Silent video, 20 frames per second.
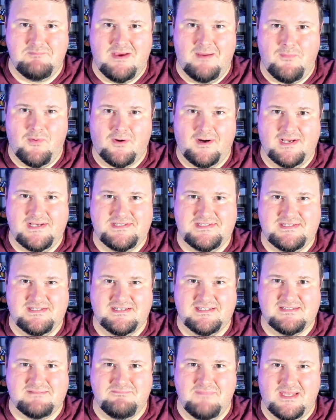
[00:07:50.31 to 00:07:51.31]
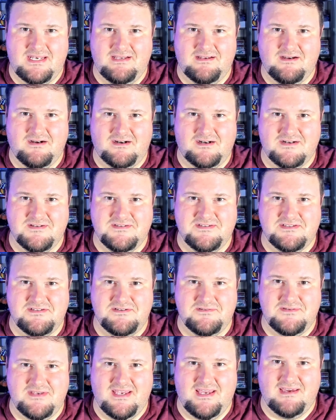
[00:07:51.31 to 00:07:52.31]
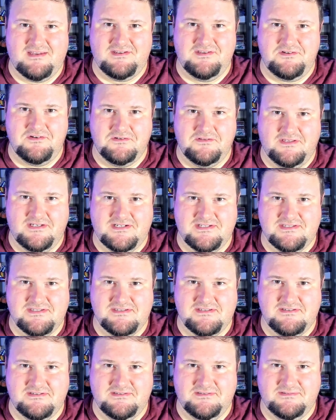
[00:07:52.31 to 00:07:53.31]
memorizing as many cards as you can in your list.